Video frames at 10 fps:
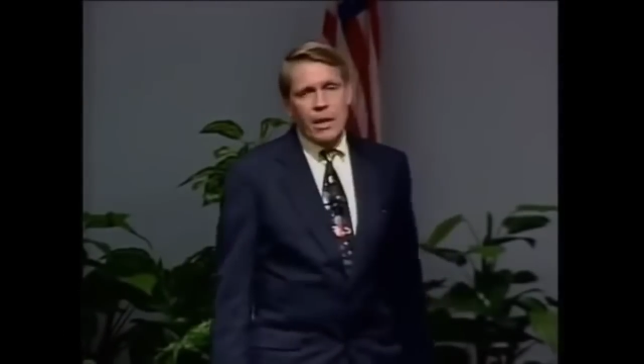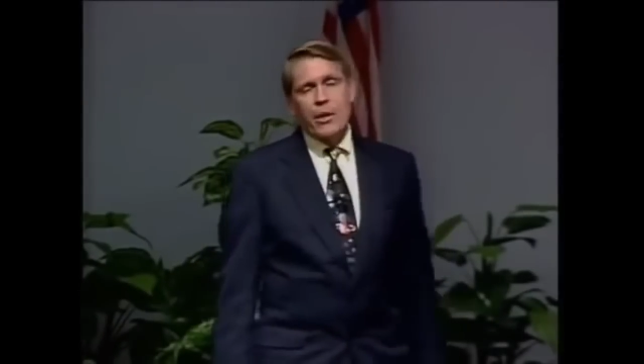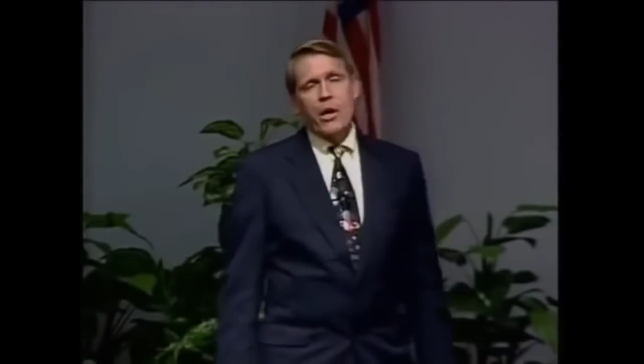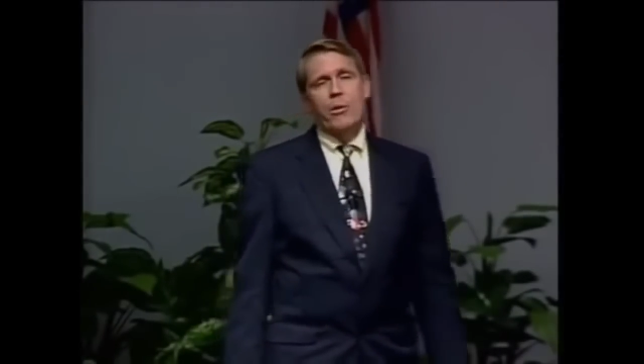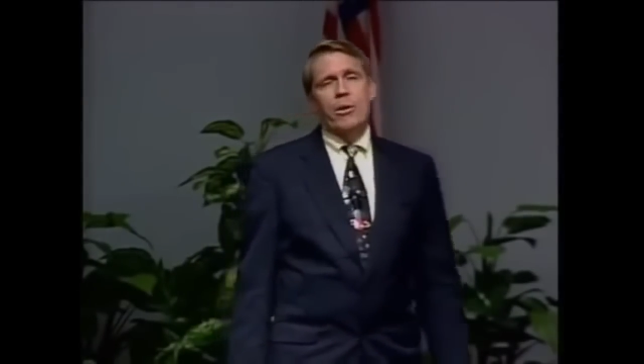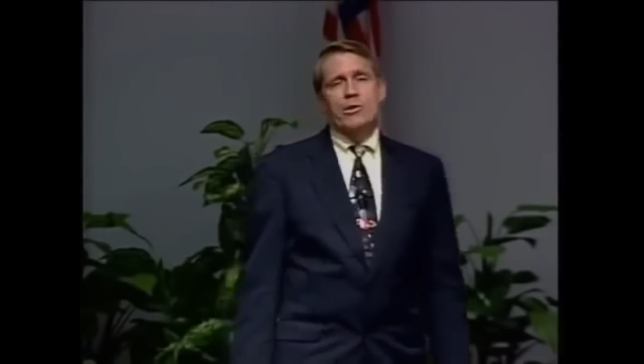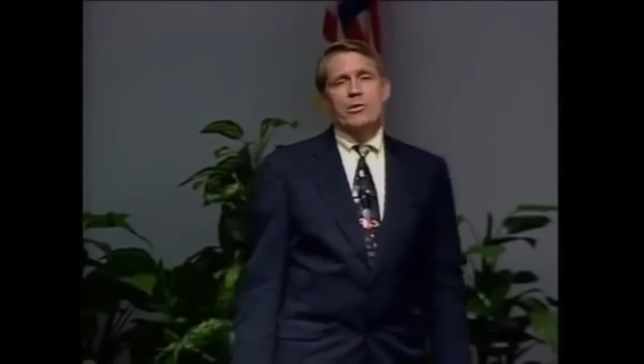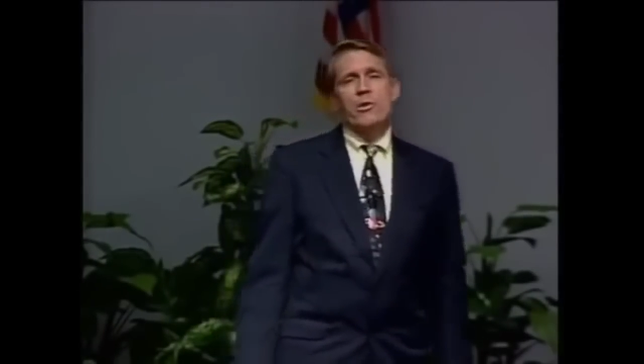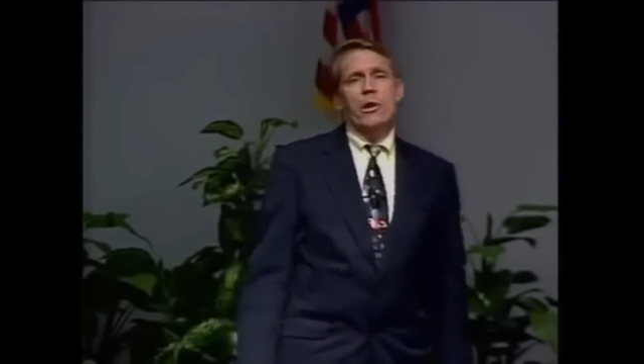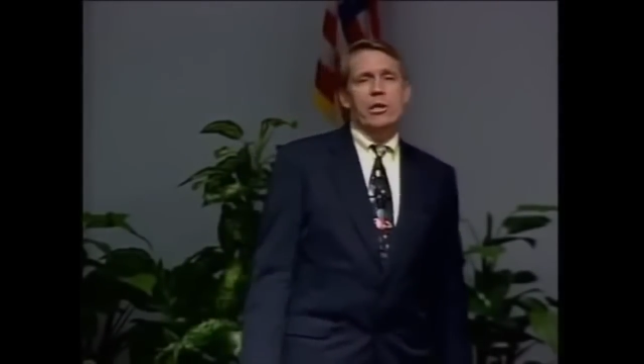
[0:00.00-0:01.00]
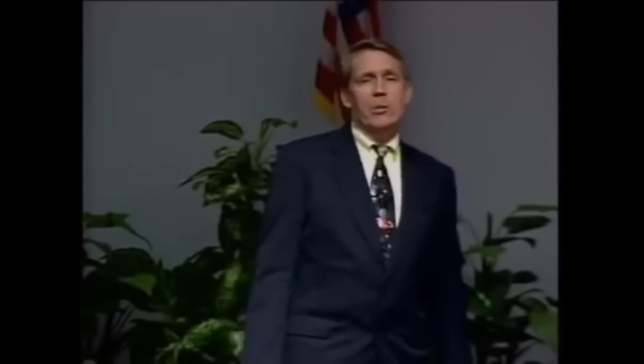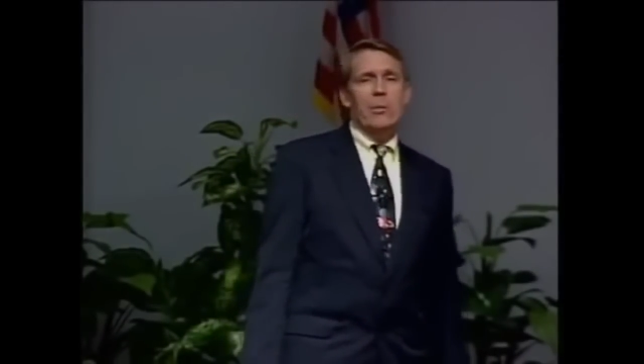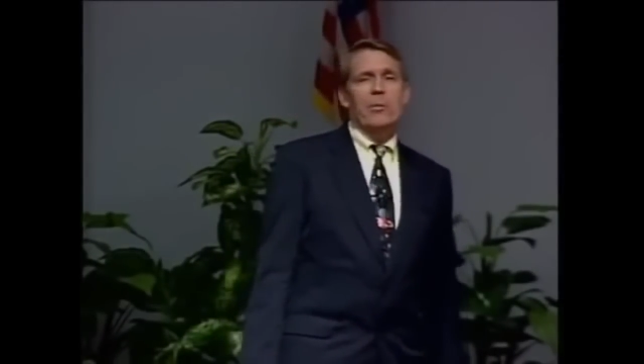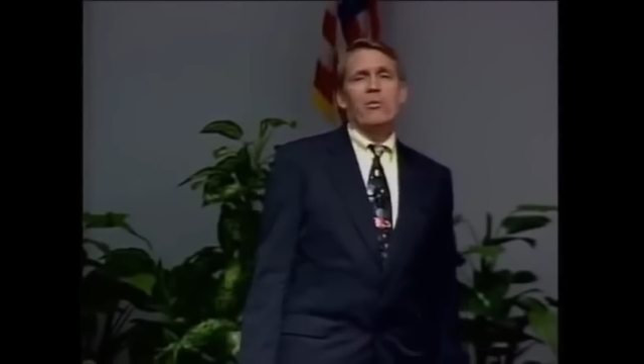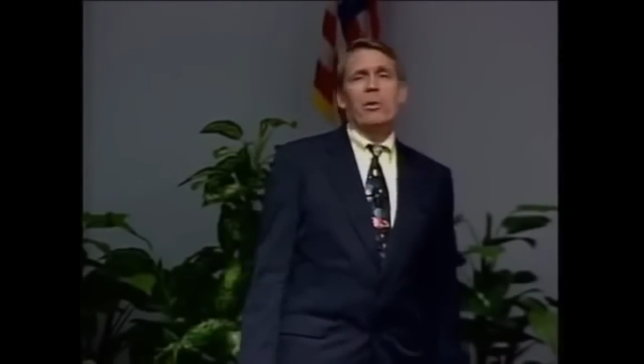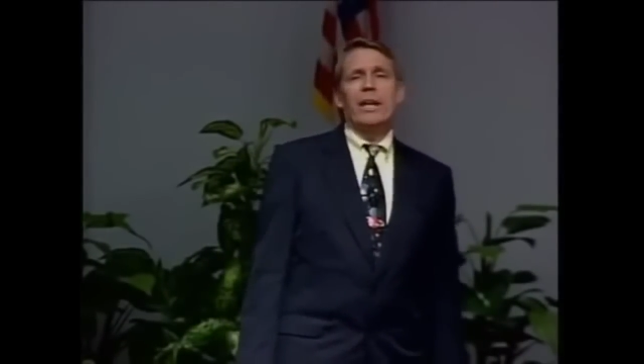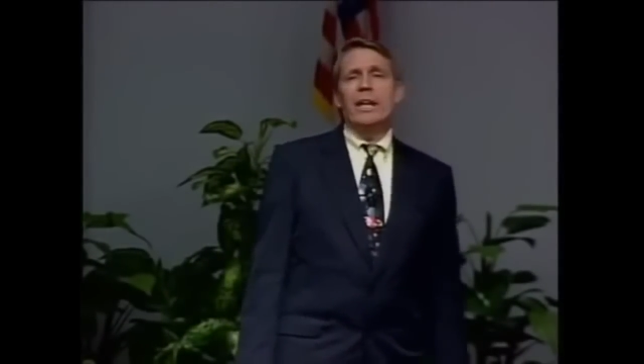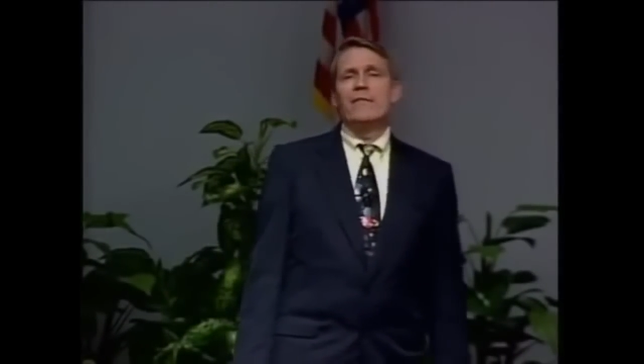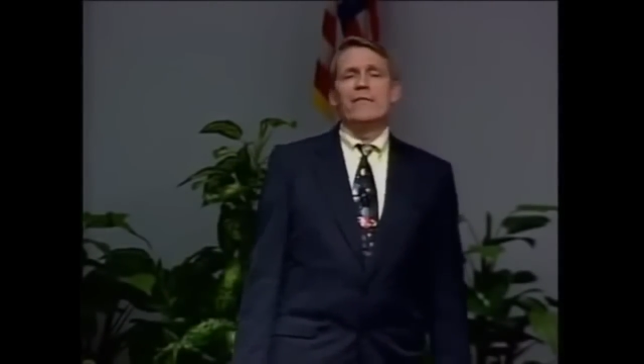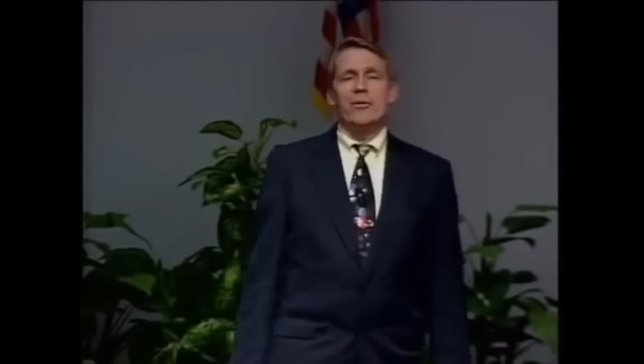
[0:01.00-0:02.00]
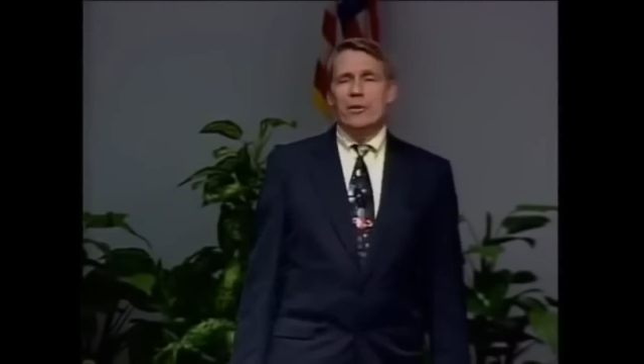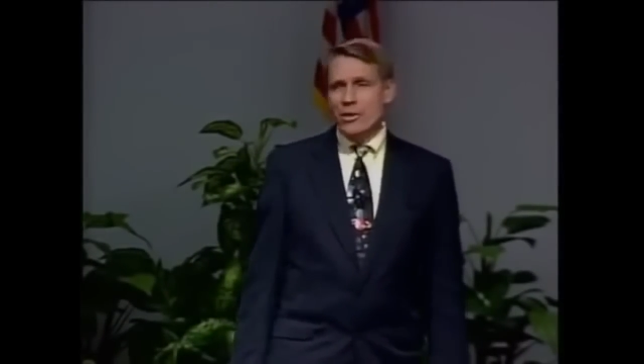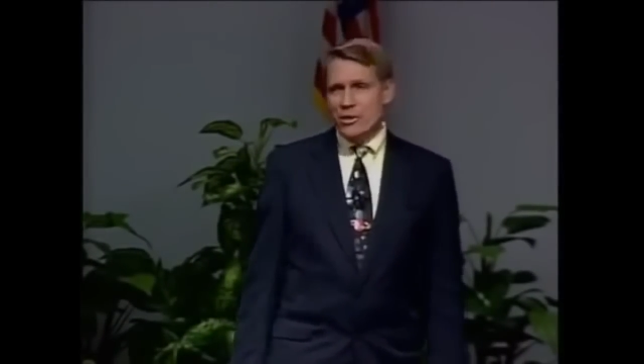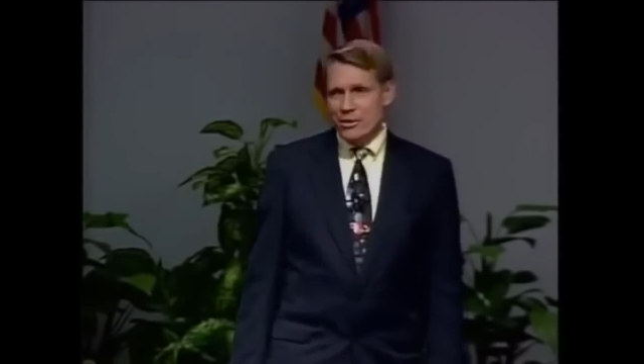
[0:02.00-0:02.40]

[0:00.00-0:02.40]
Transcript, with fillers: Darwin also thought that women were inferior.